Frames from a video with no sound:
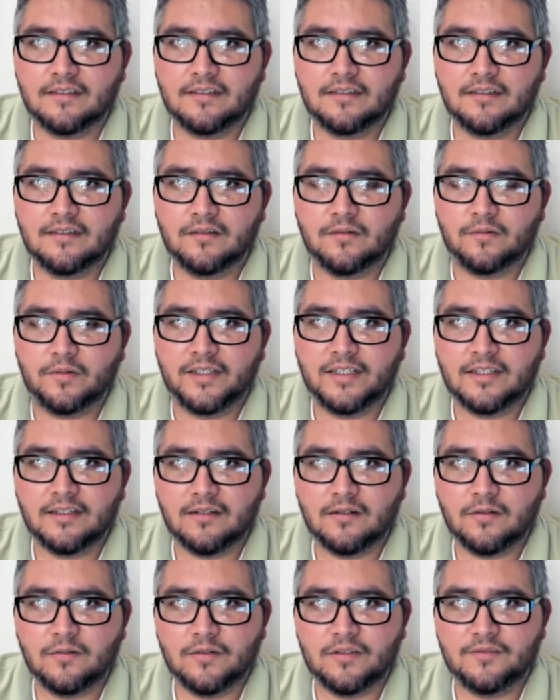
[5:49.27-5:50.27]
We can
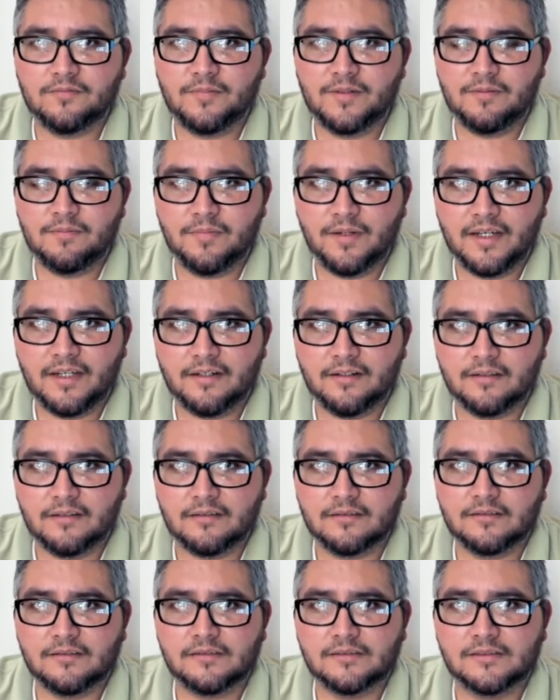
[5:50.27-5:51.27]
always be better.
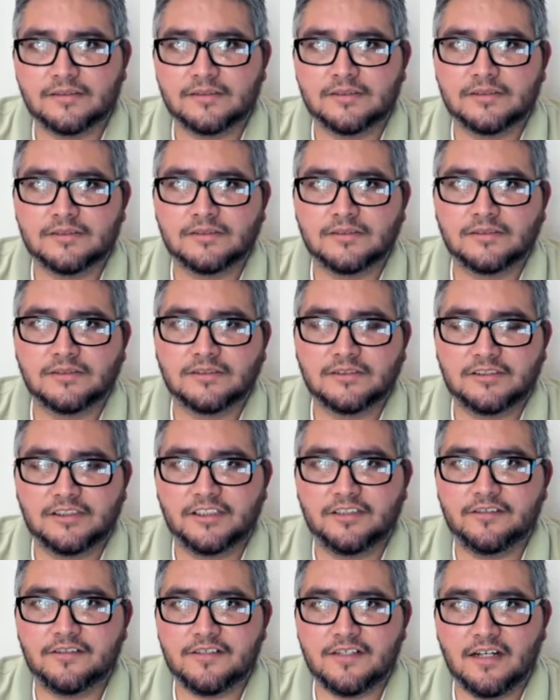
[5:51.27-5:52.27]
Cesar
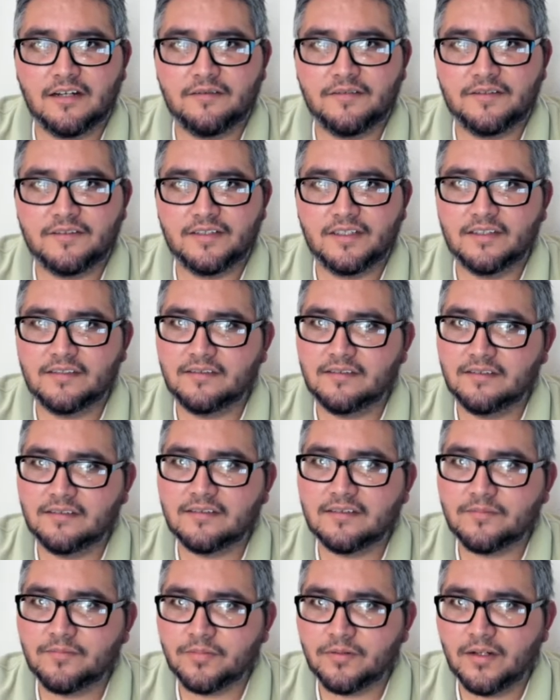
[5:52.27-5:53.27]
Chavez says, "Si se
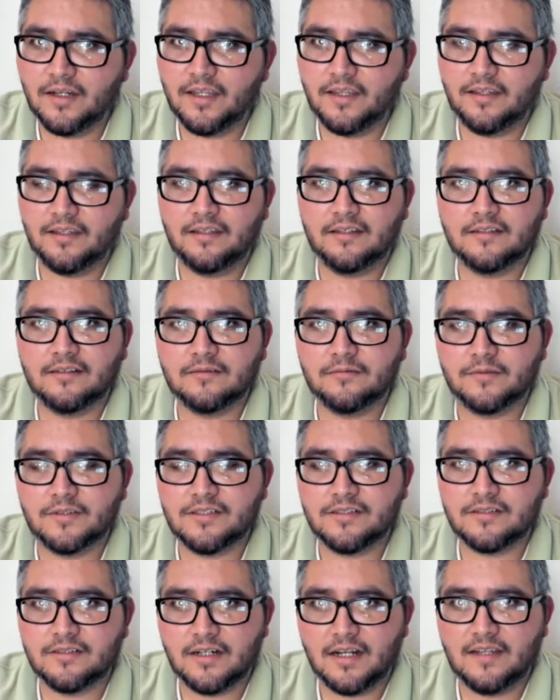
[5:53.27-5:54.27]
puede," which
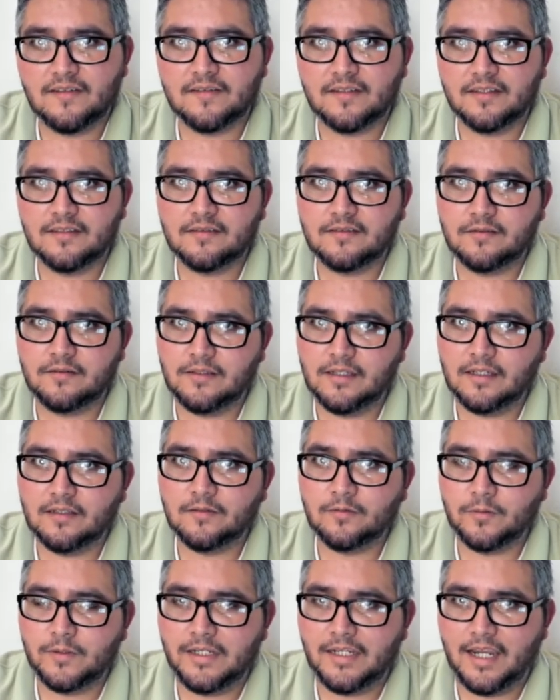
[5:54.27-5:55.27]
translates to "yes,
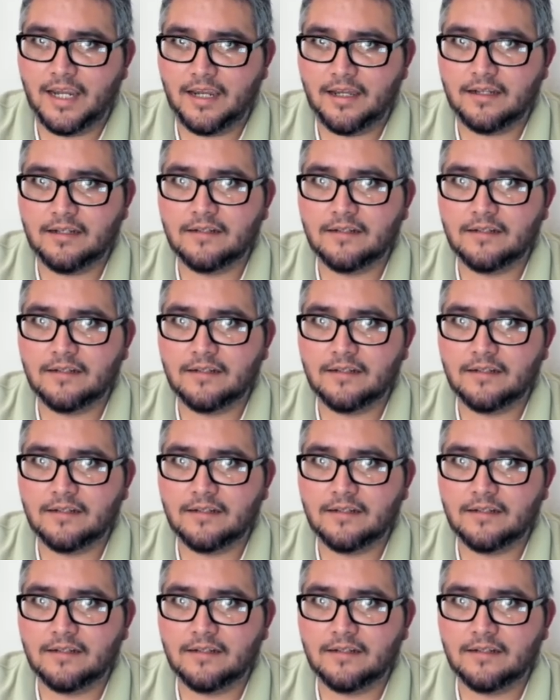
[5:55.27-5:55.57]
we can."